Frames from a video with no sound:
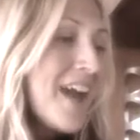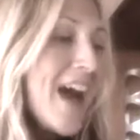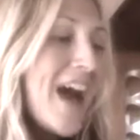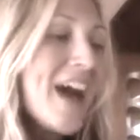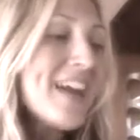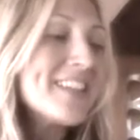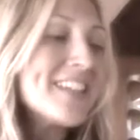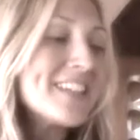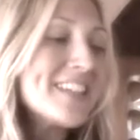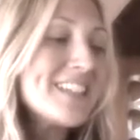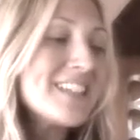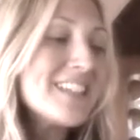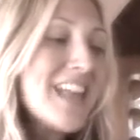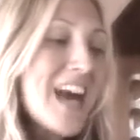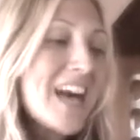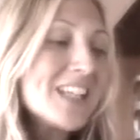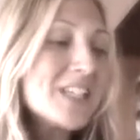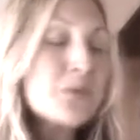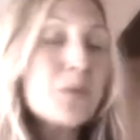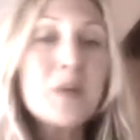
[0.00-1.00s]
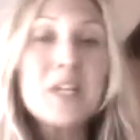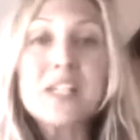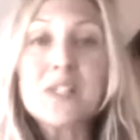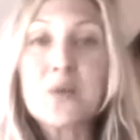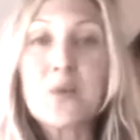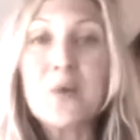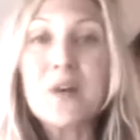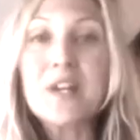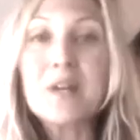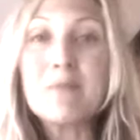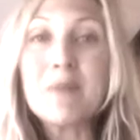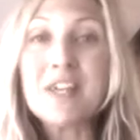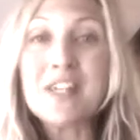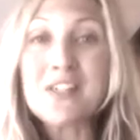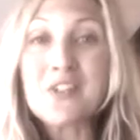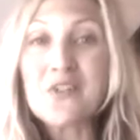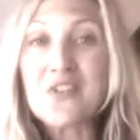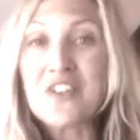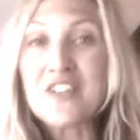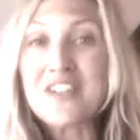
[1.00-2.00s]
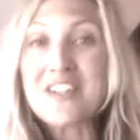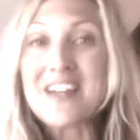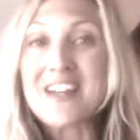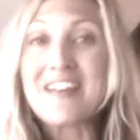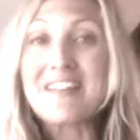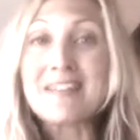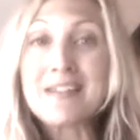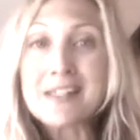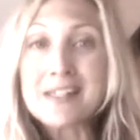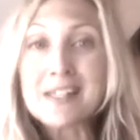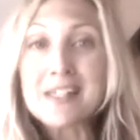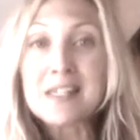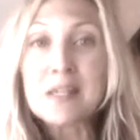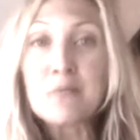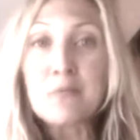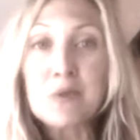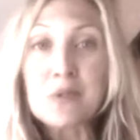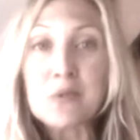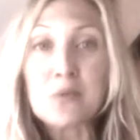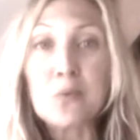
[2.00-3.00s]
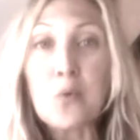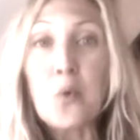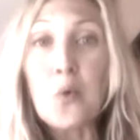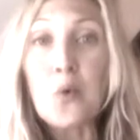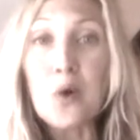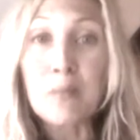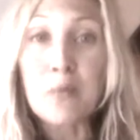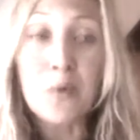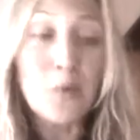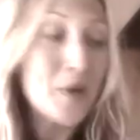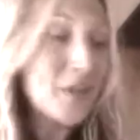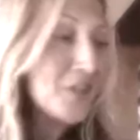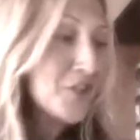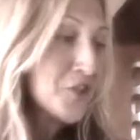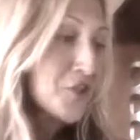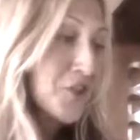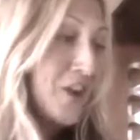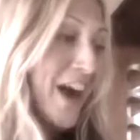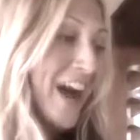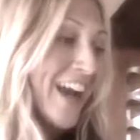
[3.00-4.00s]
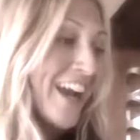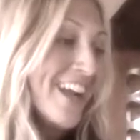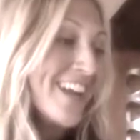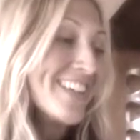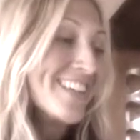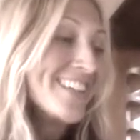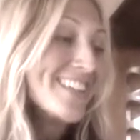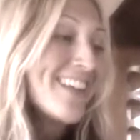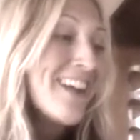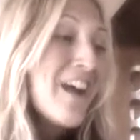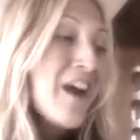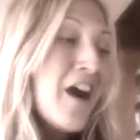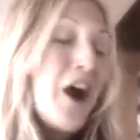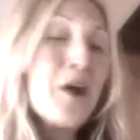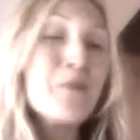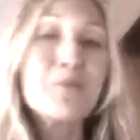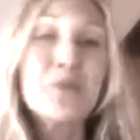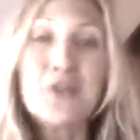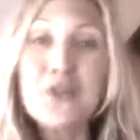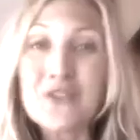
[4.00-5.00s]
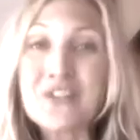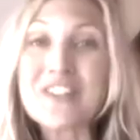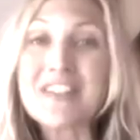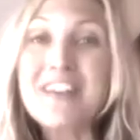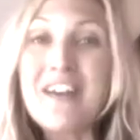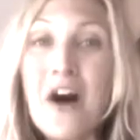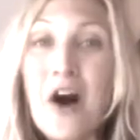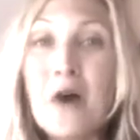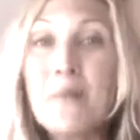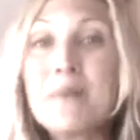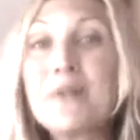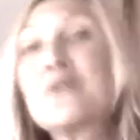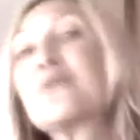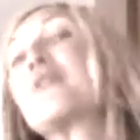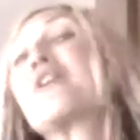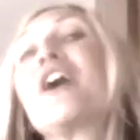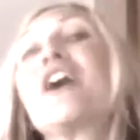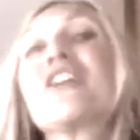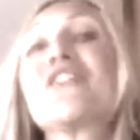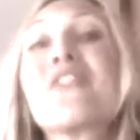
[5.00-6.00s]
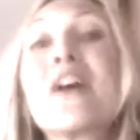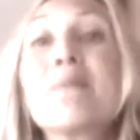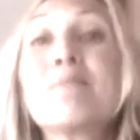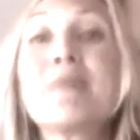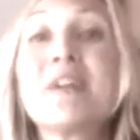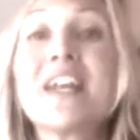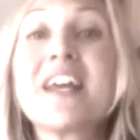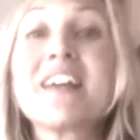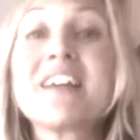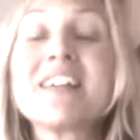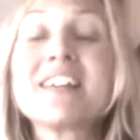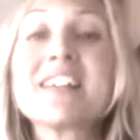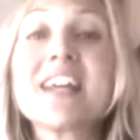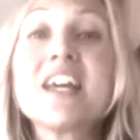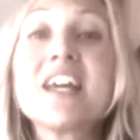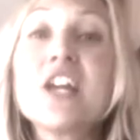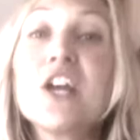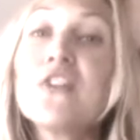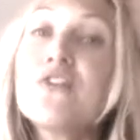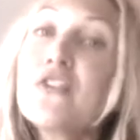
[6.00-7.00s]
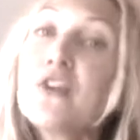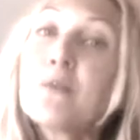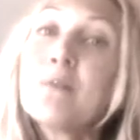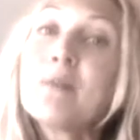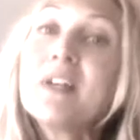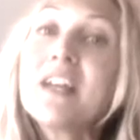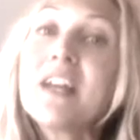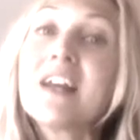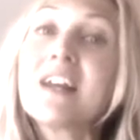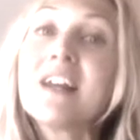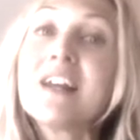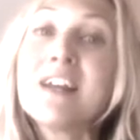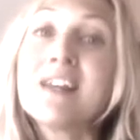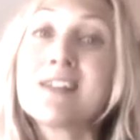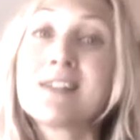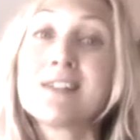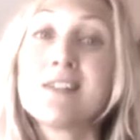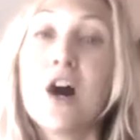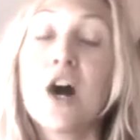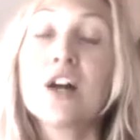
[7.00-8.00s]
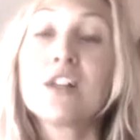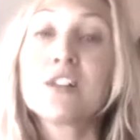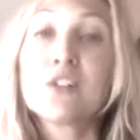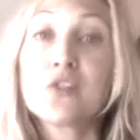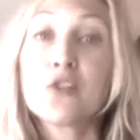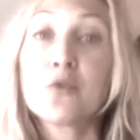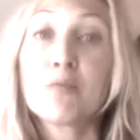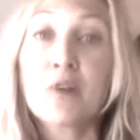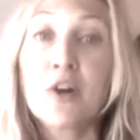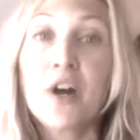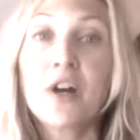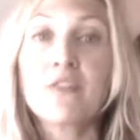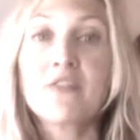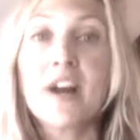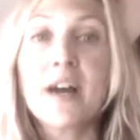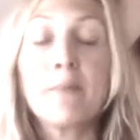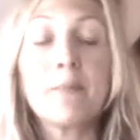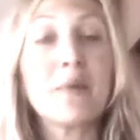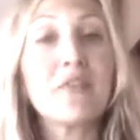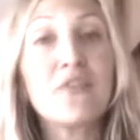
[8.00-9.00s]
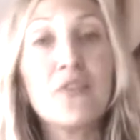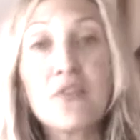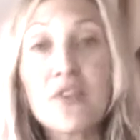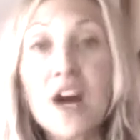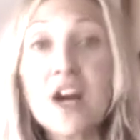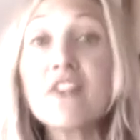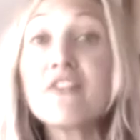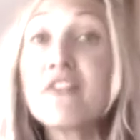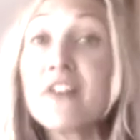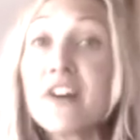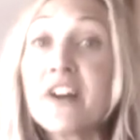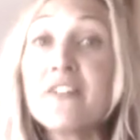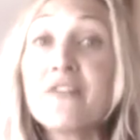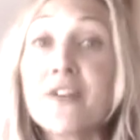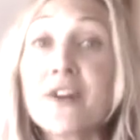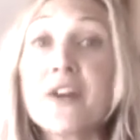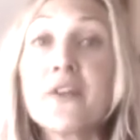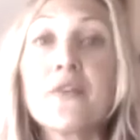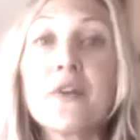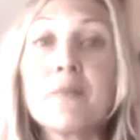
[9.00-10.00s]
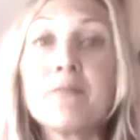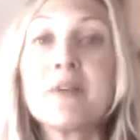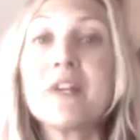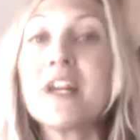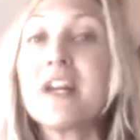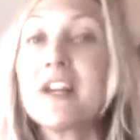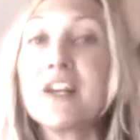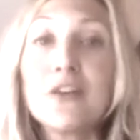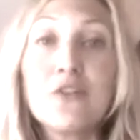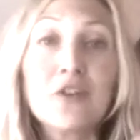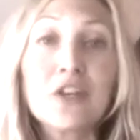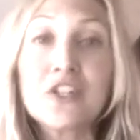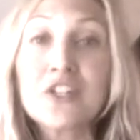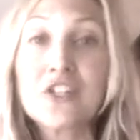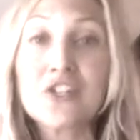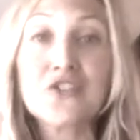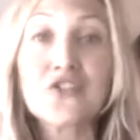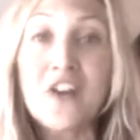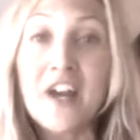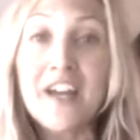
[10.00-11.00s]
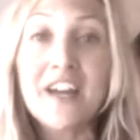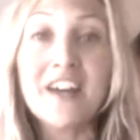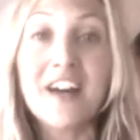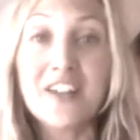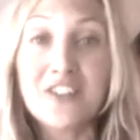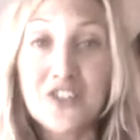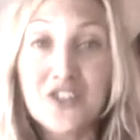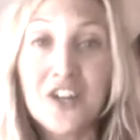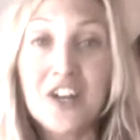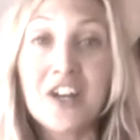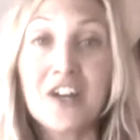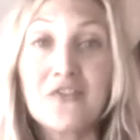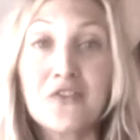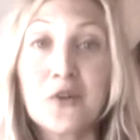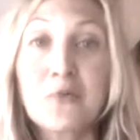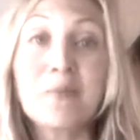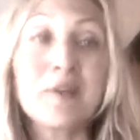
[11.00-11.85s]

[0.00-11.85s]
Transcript: And then the last one is going to be astringent, and this is the most horrible one to try. It's um, usually almond or unripe bananas. And if your banana is not super unripe, if you've got a very, very green banana, you can just try a chunk of your